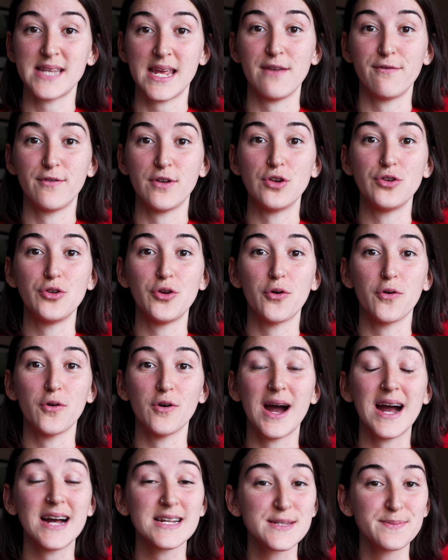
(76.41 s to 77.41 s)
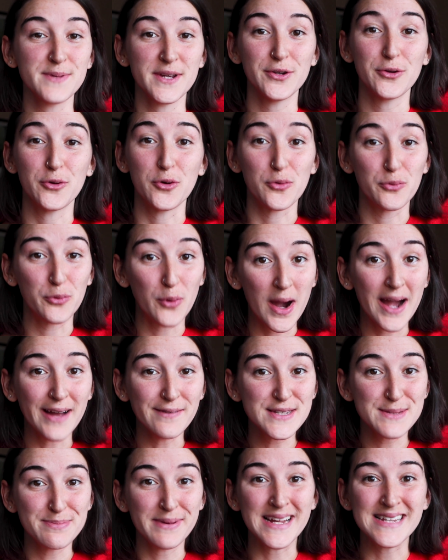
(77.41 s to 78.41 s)
even your husband or
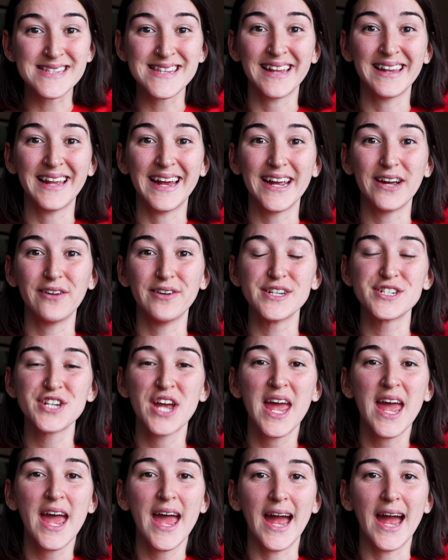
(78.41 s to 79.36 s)
wife speaks the language,